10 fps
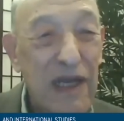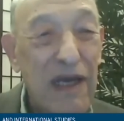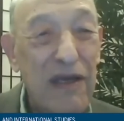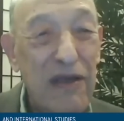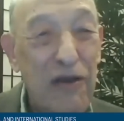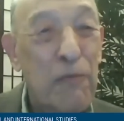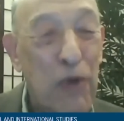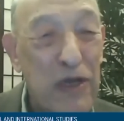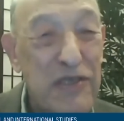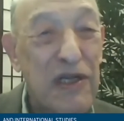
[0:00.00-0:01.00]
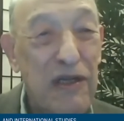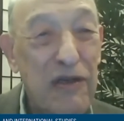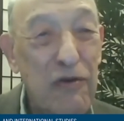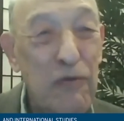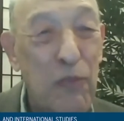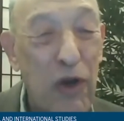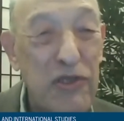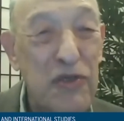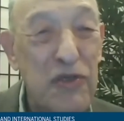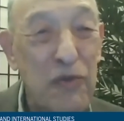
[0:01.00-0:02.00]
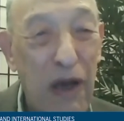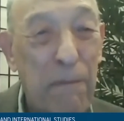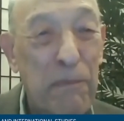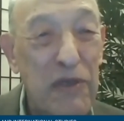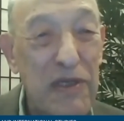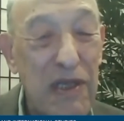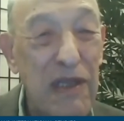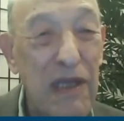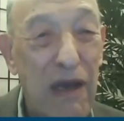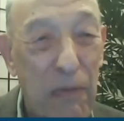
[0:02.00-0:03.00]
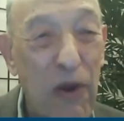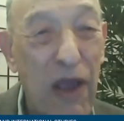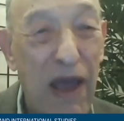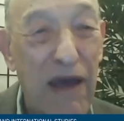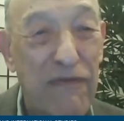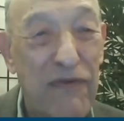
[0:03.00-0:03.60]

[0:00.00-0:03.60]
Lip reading: your president who brought you up into the upper half